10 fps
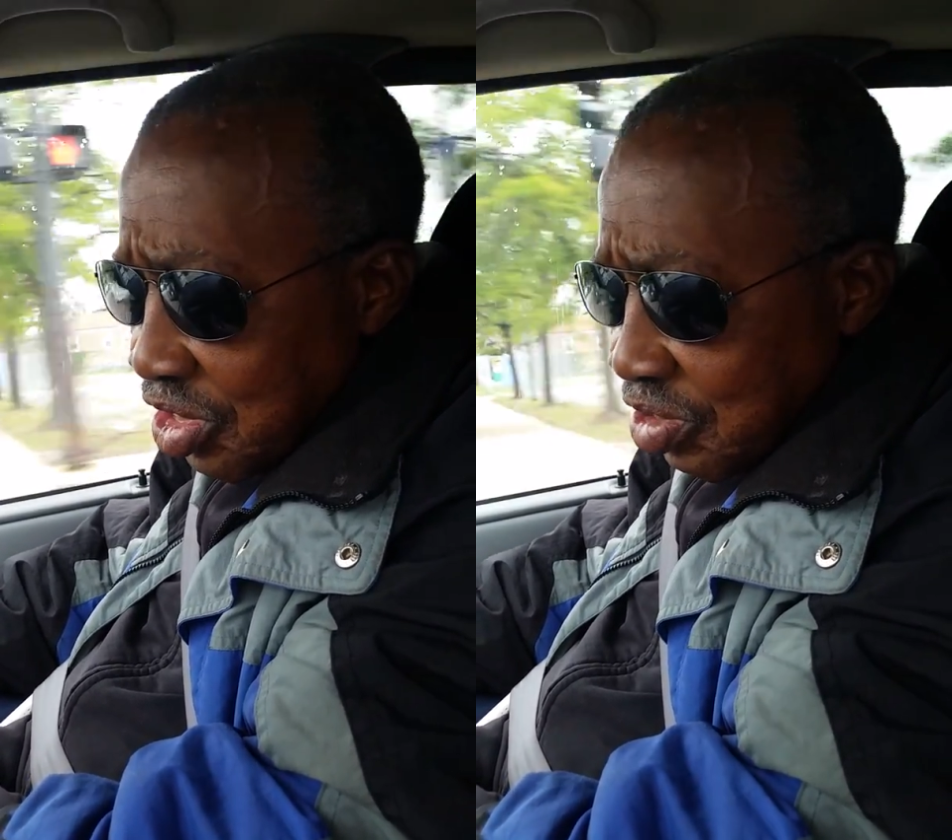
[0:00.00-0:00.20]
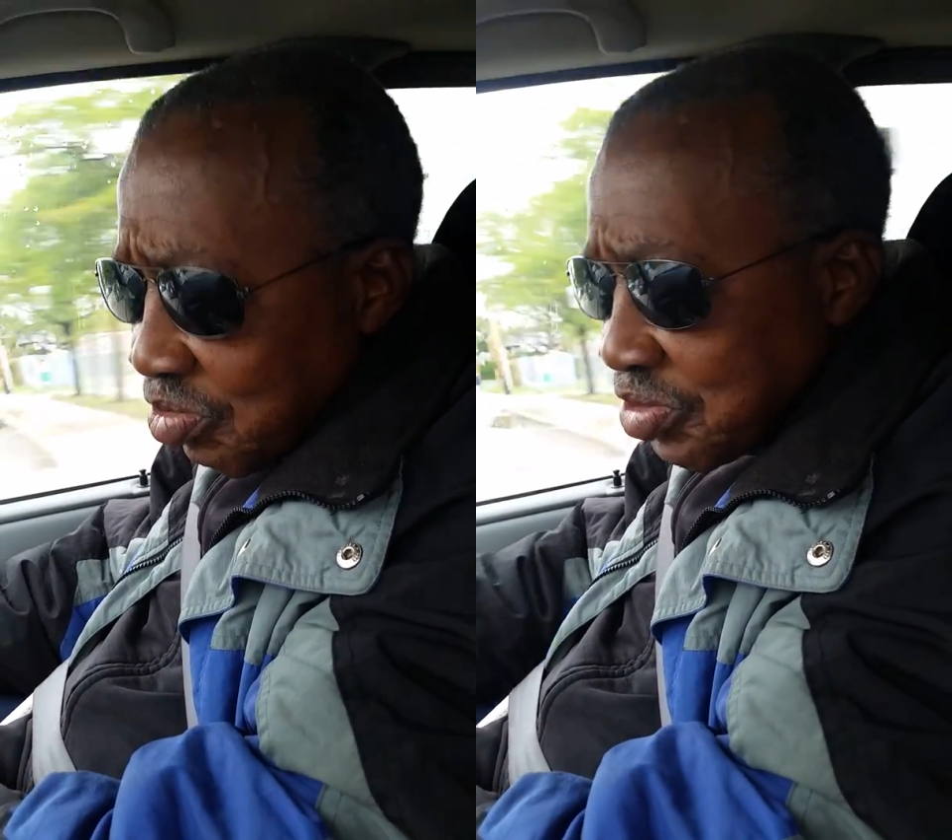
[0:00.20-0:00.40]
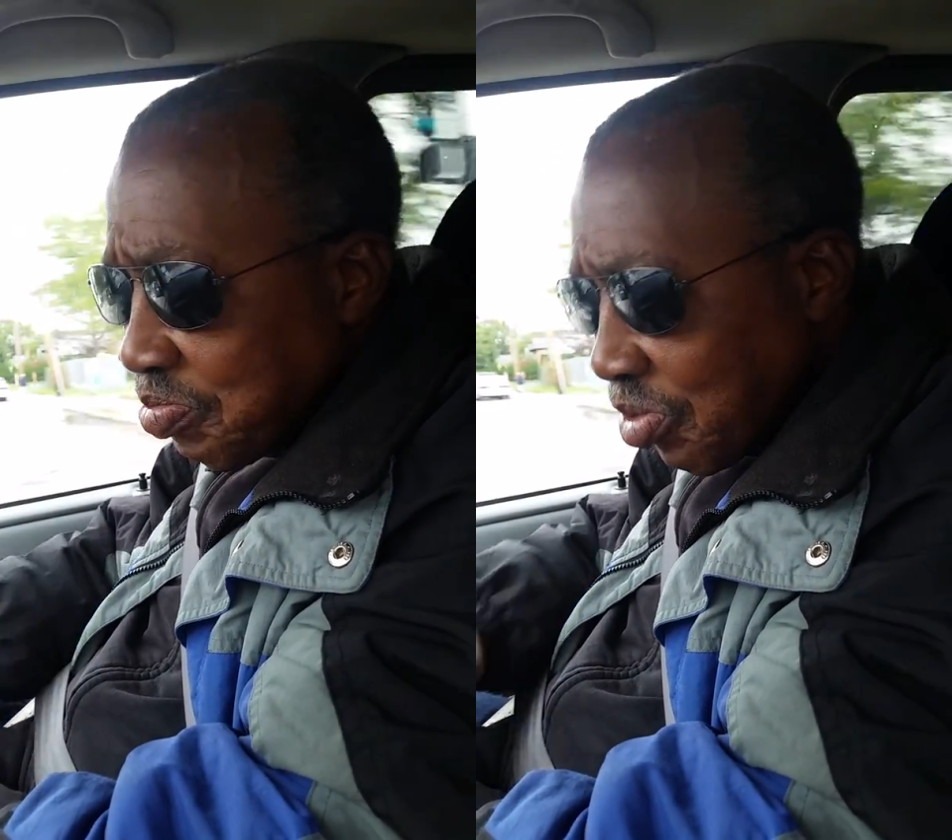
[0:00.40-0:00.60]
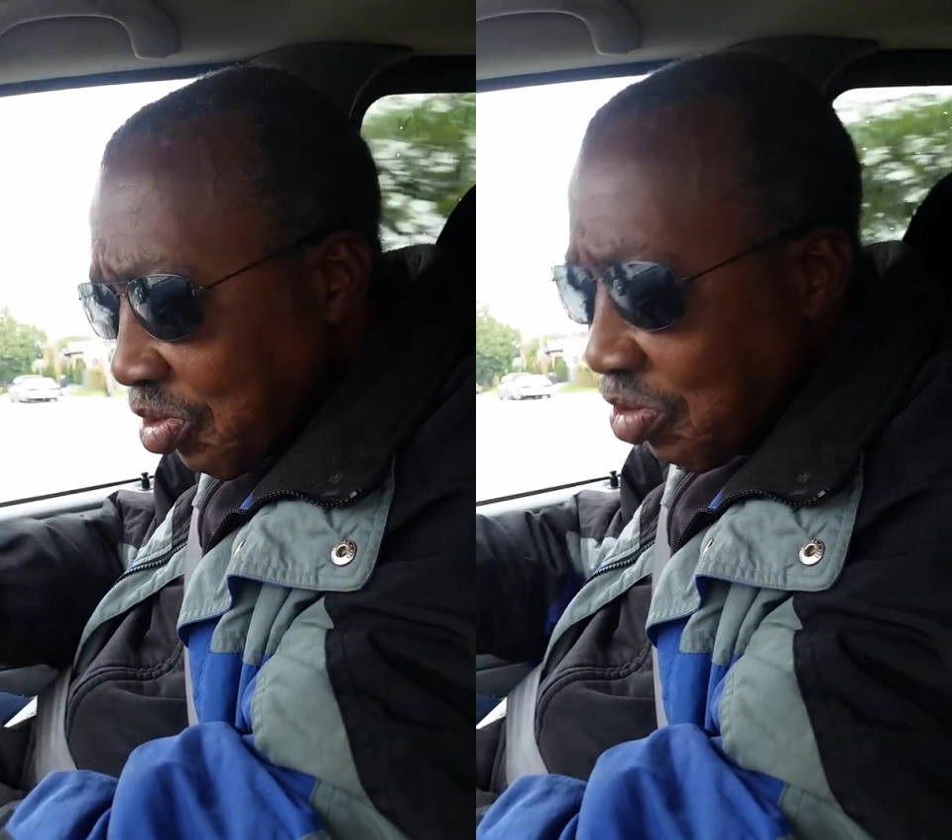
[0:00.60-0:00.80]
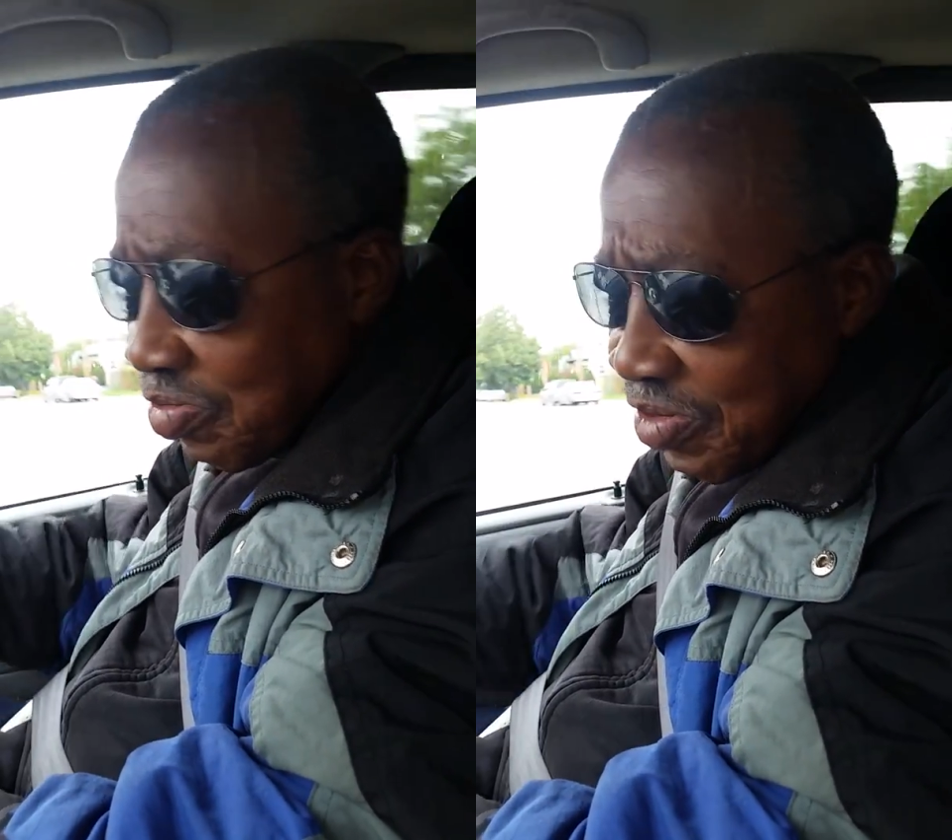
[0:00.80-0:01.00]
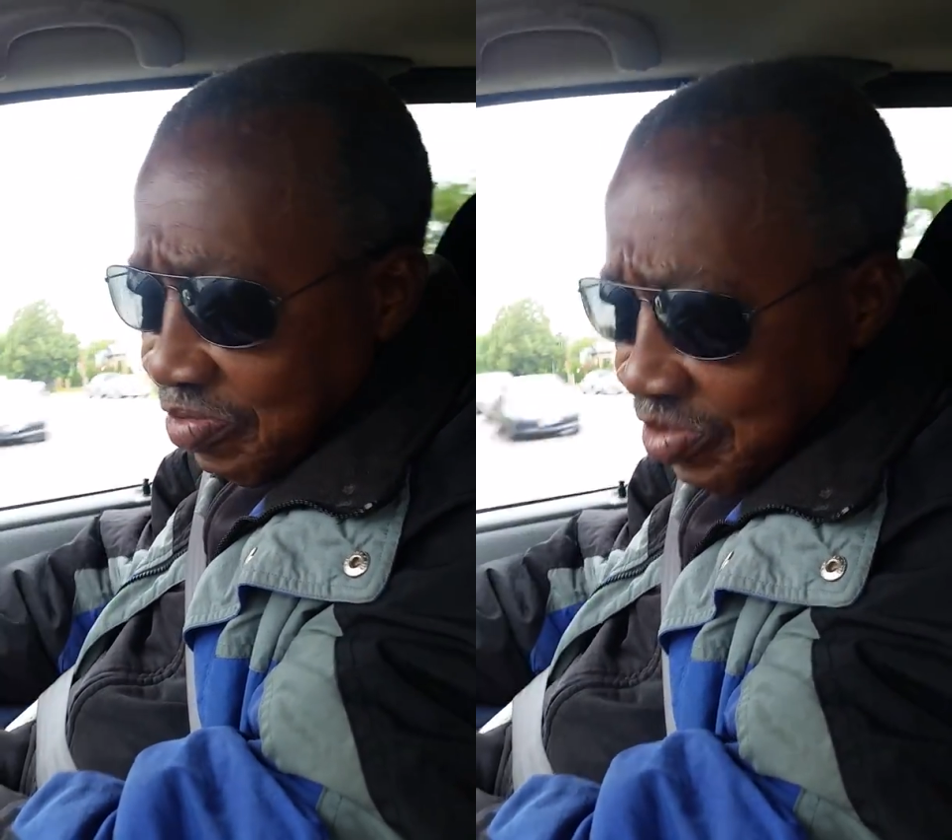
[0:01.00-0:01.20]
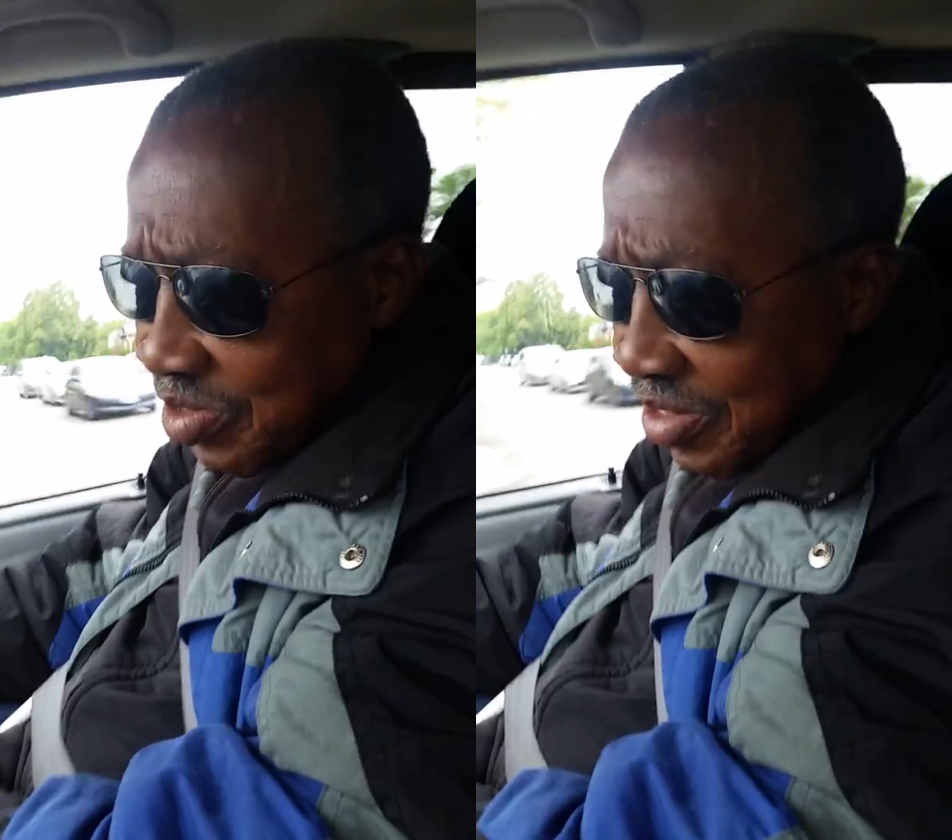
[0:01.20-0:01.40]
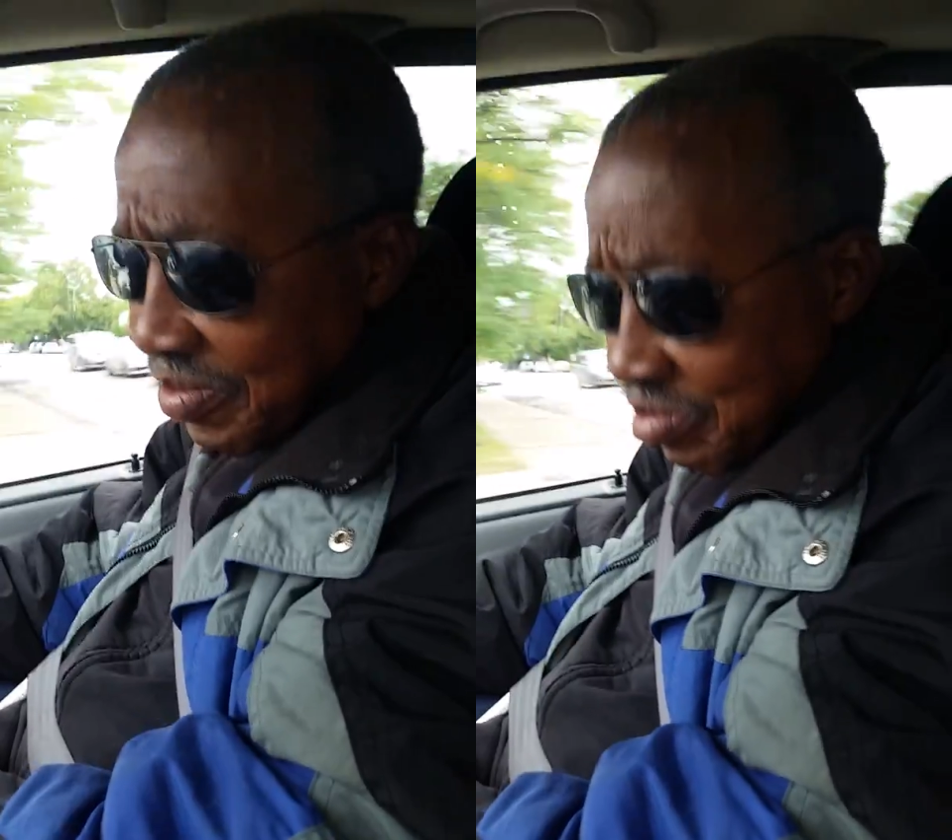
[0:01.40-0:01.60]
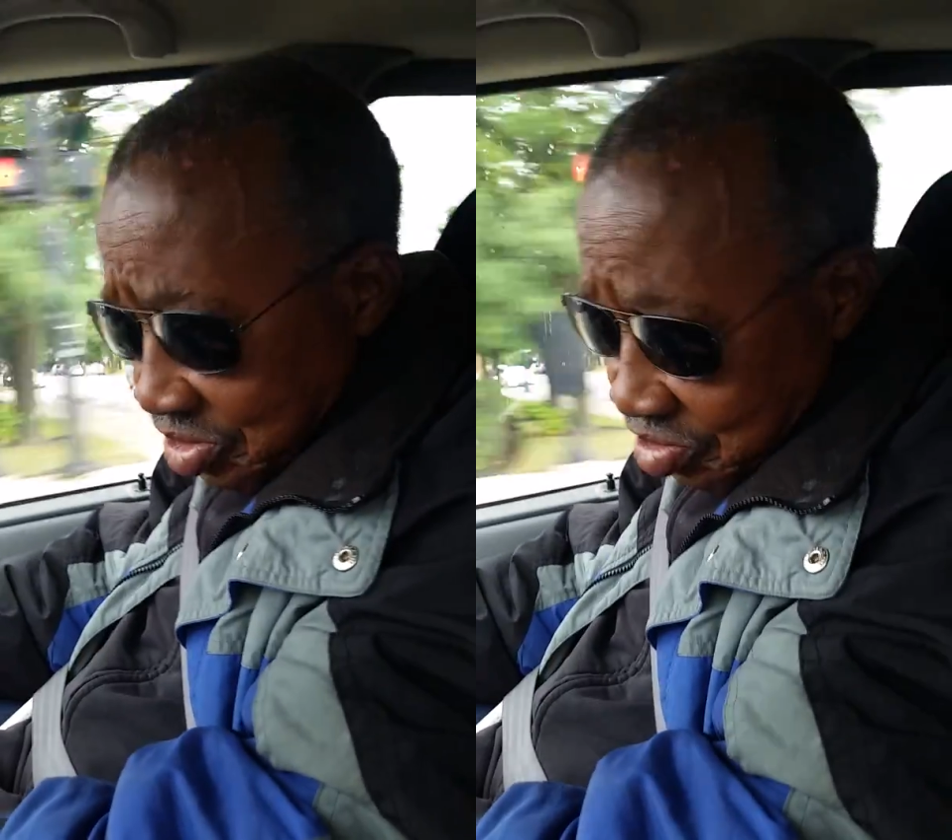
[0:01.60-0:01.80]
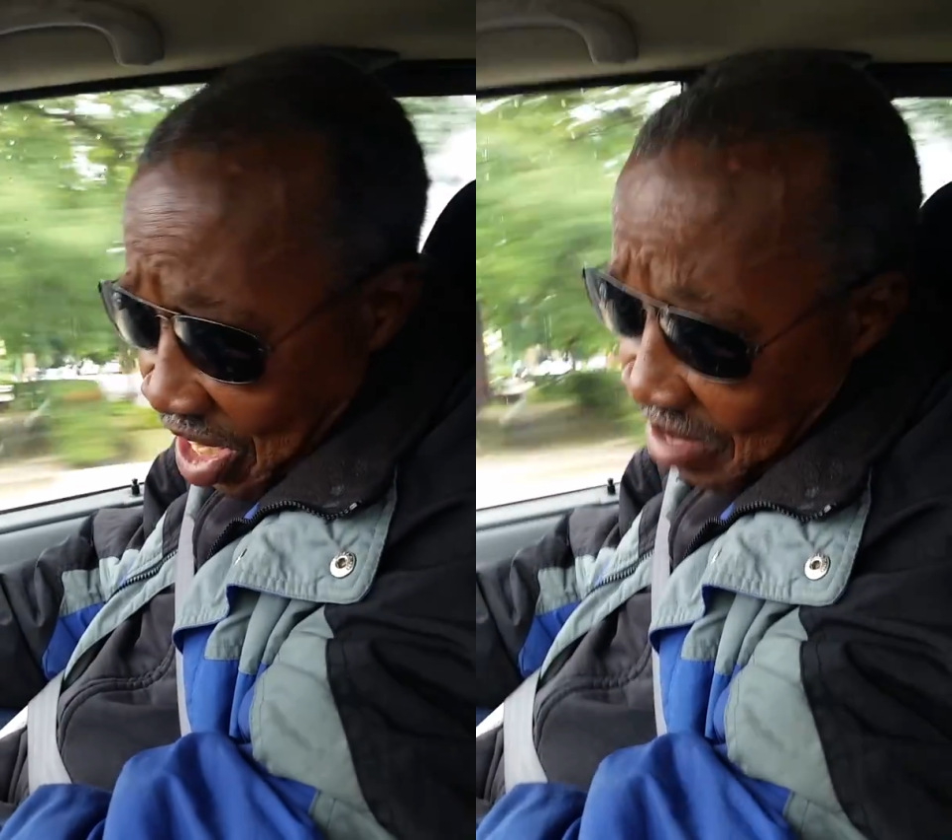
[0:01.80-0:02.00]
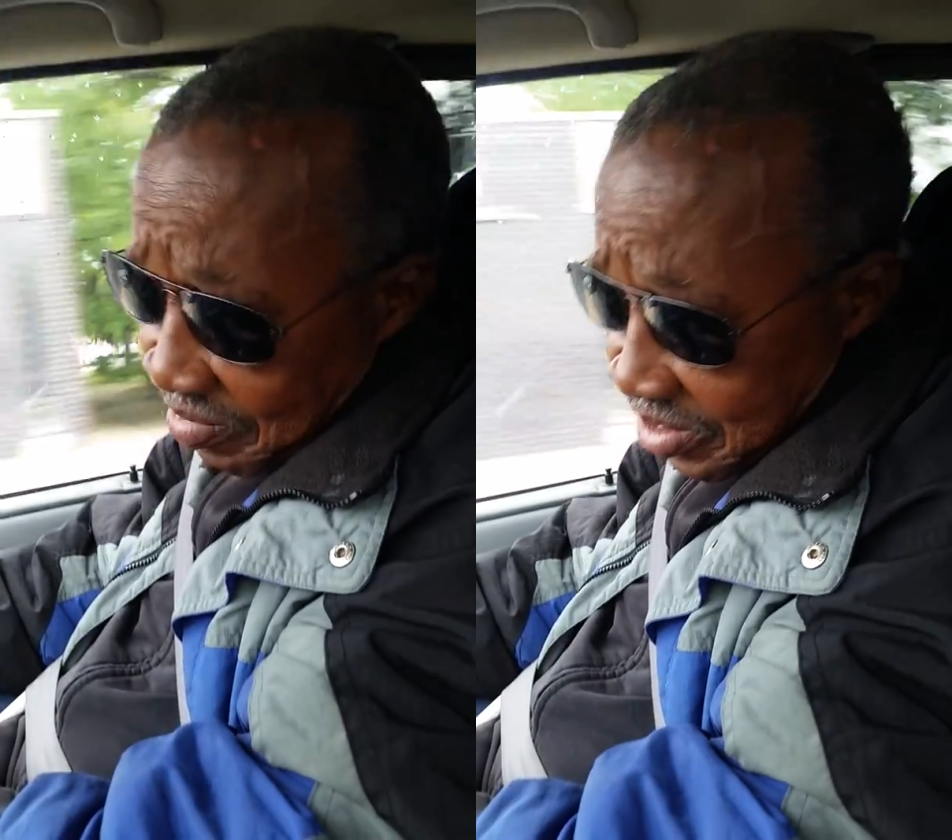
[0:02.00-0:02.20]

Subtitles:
pull over if he was driving and talk